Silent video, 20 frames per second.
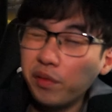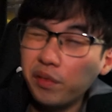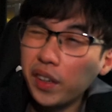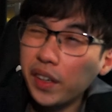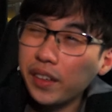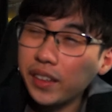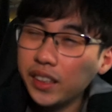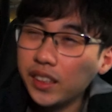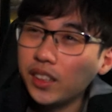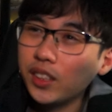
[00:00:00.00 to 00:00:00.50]

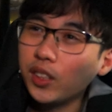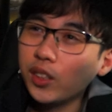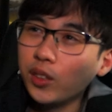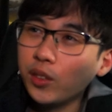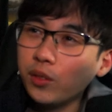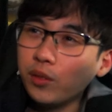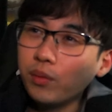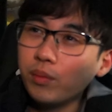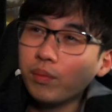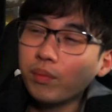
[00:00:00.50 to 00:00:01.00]
very
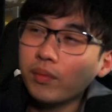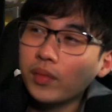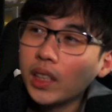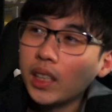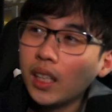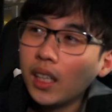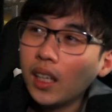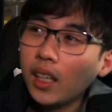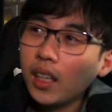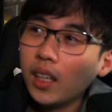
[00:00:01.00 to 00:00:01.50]
soon,
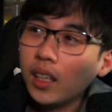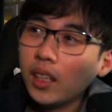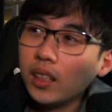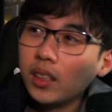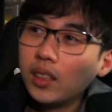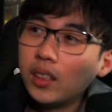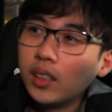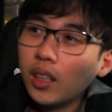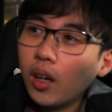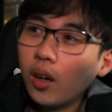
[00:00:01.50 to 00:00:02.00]

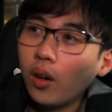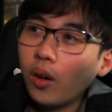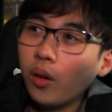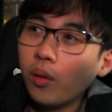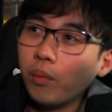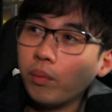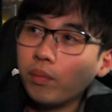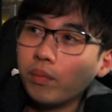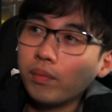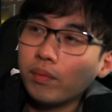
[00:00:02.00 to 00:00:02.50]

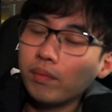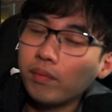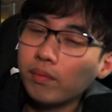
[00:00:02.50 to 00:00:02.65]
so